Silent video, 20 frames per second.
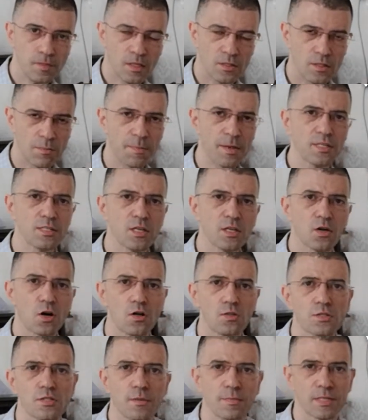the basic
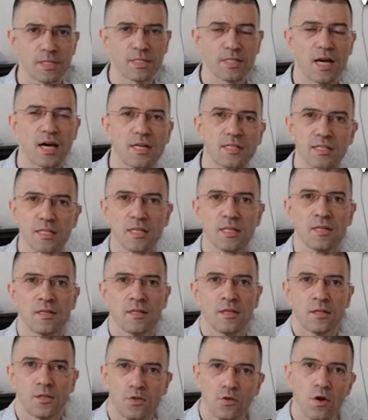concept is that
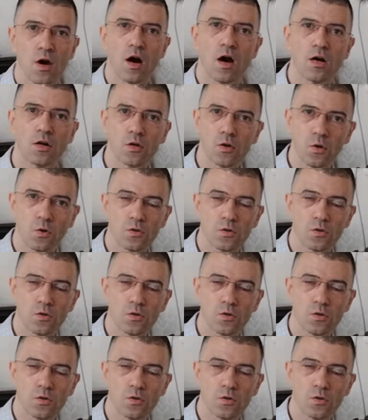you are